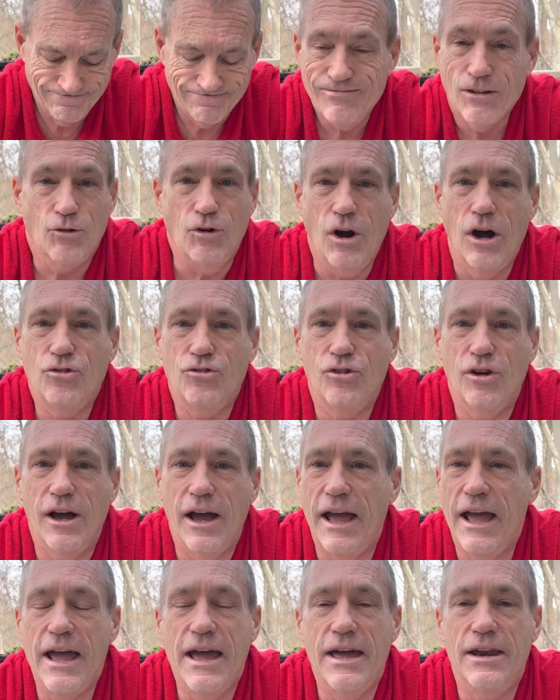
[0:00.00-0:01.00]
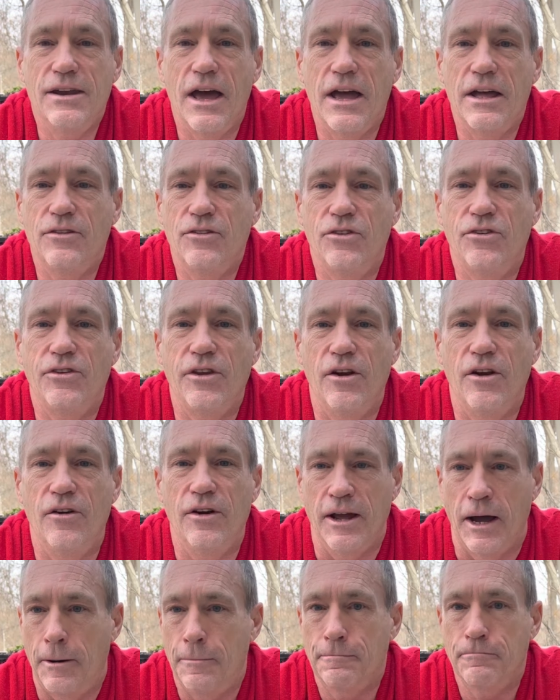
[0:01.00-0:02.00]
Russia and, and
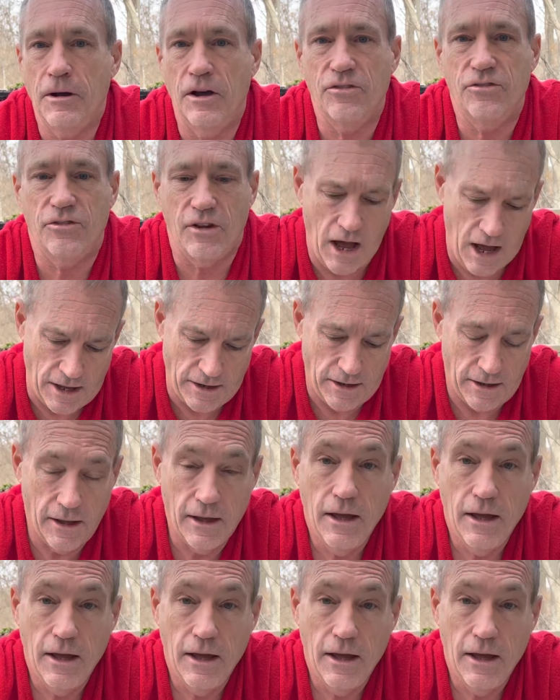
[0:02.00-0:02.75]
Syria, Assad.